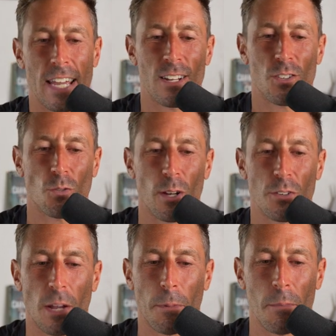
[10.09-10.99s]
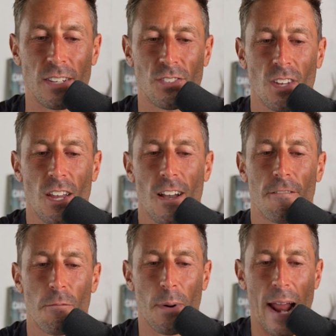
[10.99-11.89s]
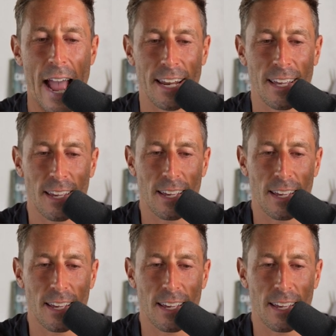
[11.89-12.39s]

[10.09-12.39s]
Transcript: and Soil Supplements from Brad.